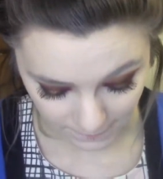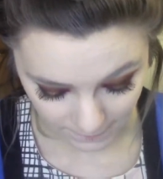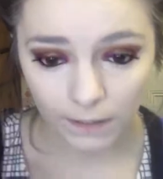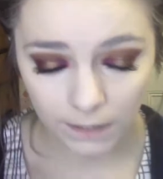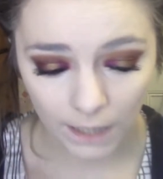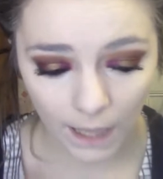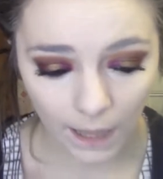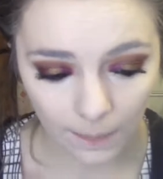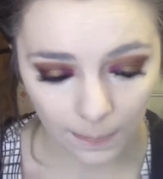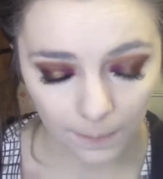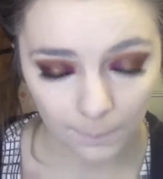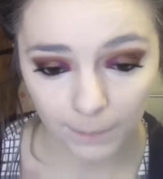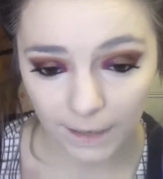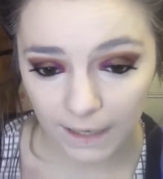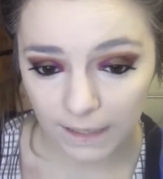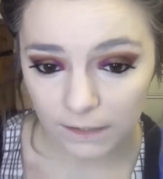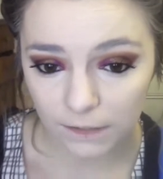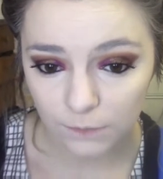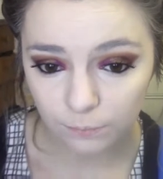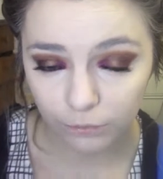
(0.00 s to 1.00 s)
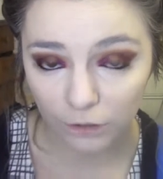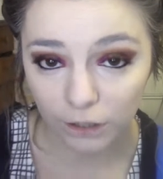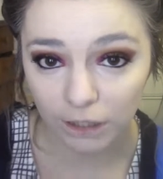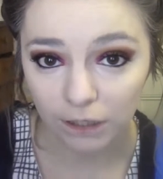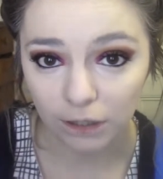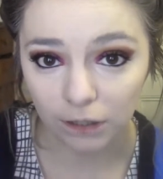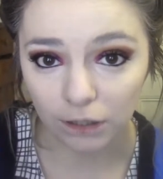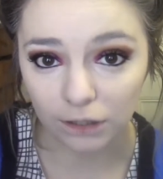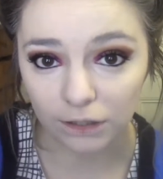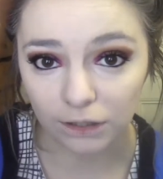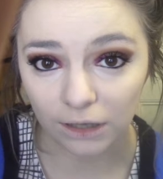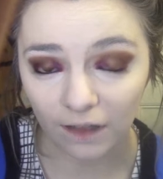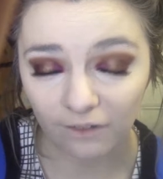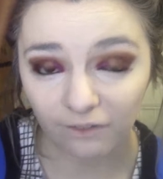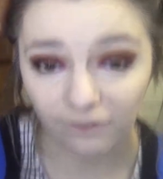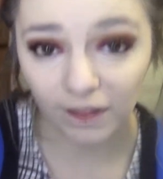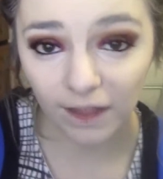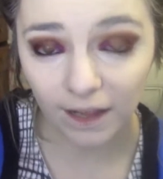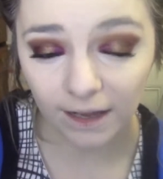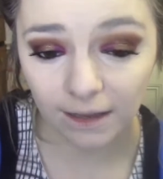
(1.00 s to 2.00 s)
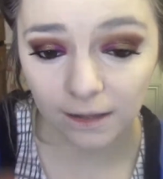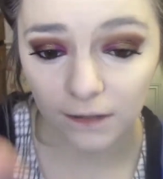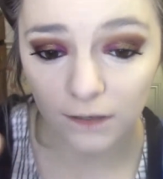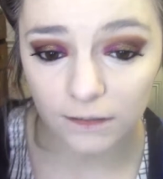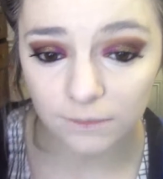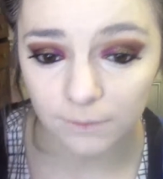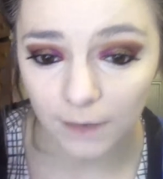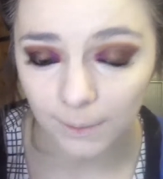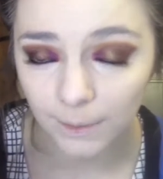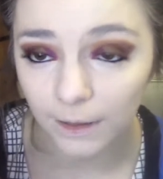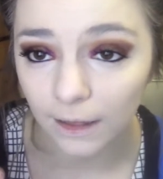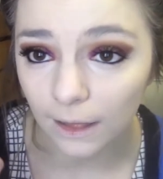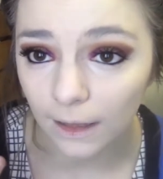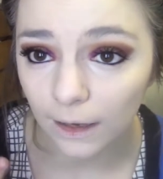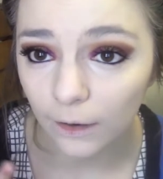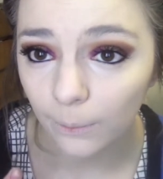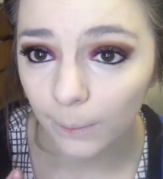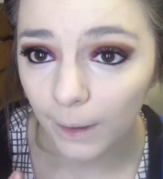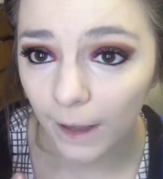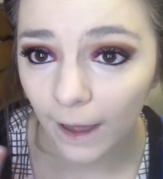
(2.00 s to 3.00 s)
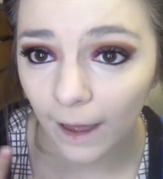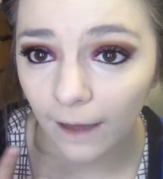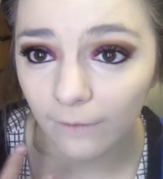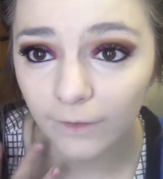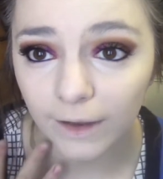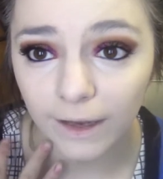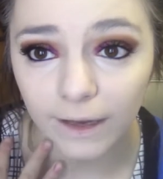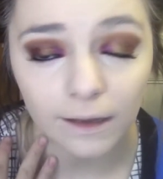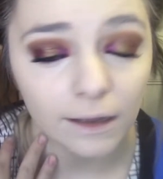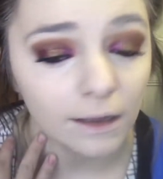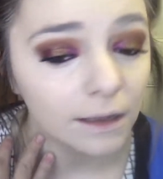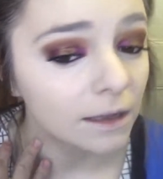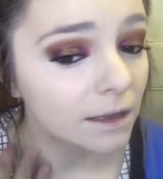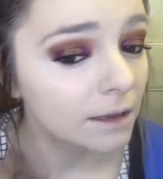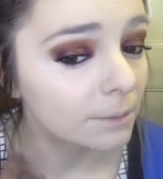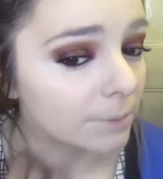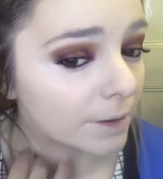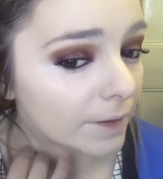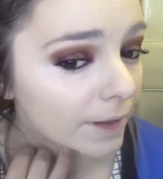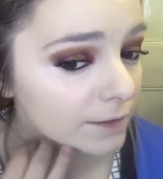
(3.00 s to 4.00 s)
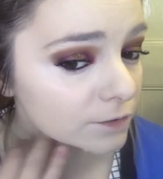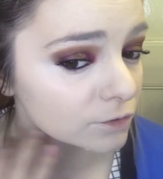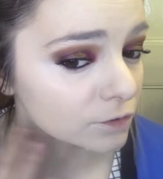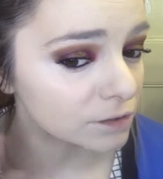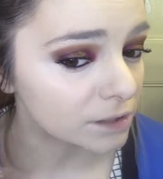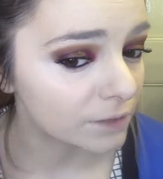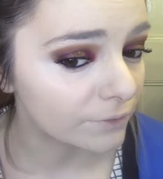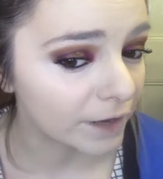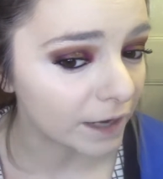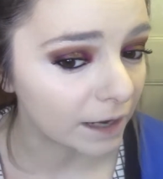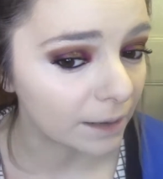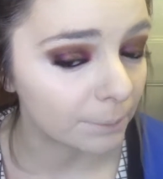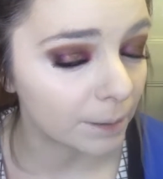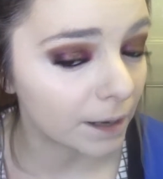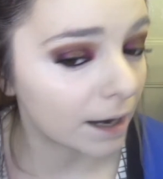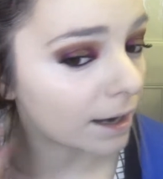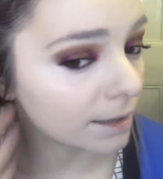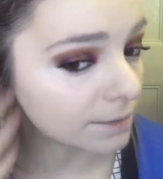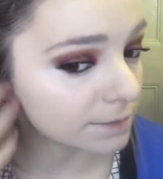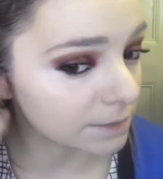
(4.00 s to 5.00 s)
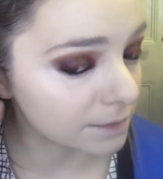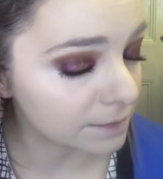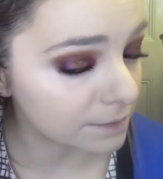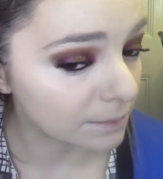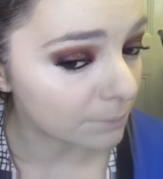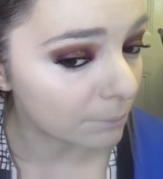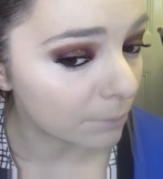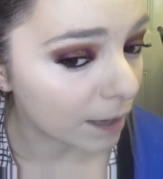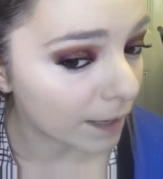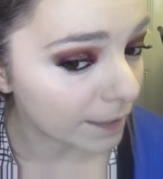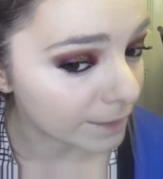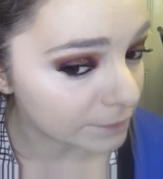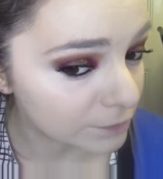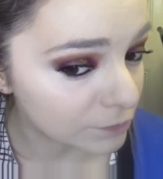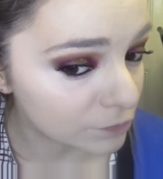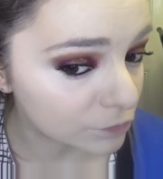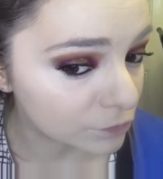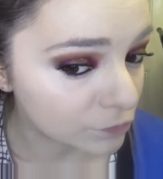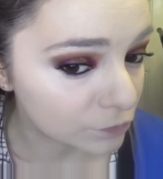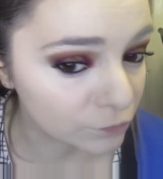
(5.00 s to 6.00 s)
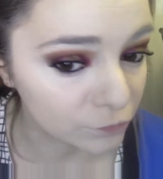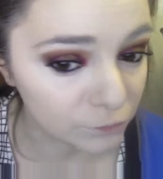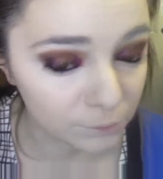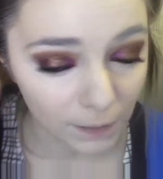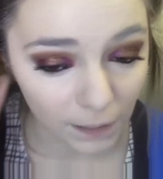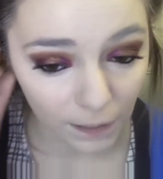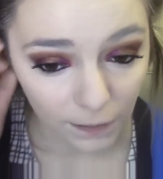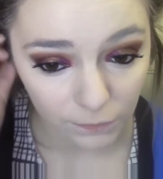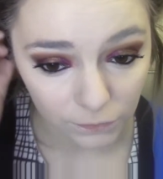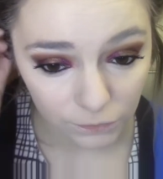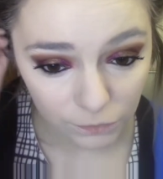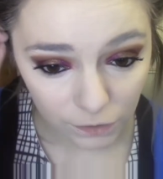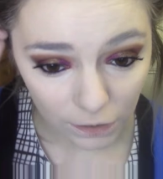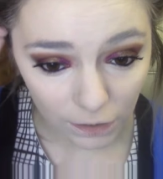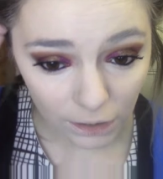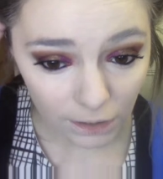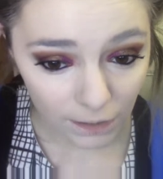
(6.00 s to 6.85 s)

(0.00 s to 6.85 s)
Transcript: Yeah, the base is pretty good. I feel like it looks maybe a little bit heavy, but that's not something I personally mind too much.